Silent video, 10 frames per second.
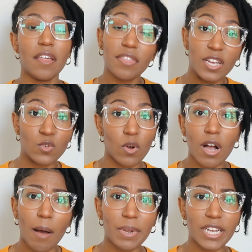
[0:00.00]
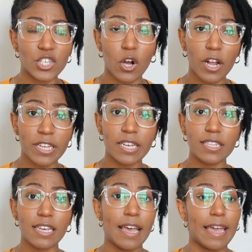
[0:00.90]
things will accommodate your
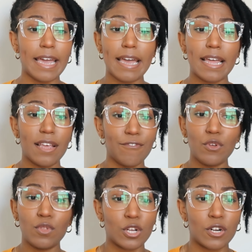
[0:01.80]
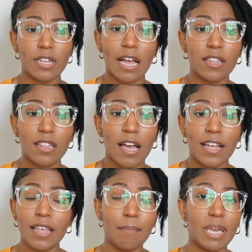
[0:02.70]
audience. And if you learn down the
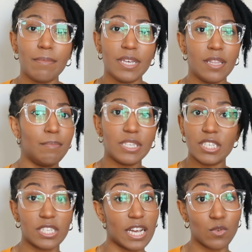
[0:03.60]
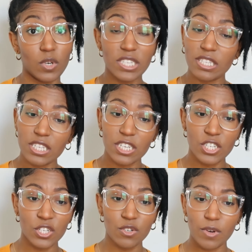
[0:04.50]
line that maybe the busy schedule isn't the
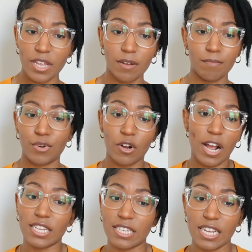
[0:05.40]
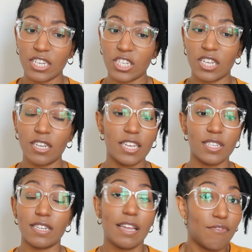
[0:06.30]
issue and procrastination
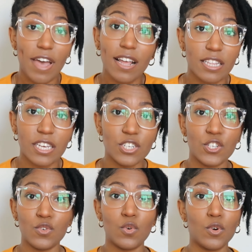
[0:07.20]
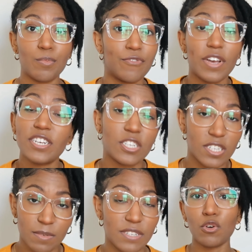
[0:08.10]
is in fact the issue, or
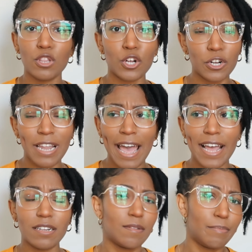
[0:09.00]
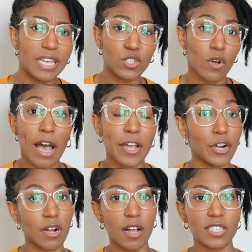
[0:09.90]
perfectionism, you'll learn that based on how
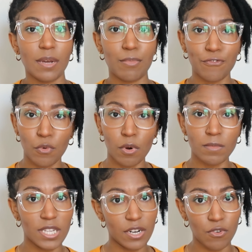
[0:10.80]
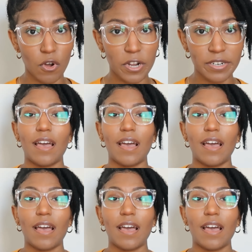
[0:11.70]
your content performs later on.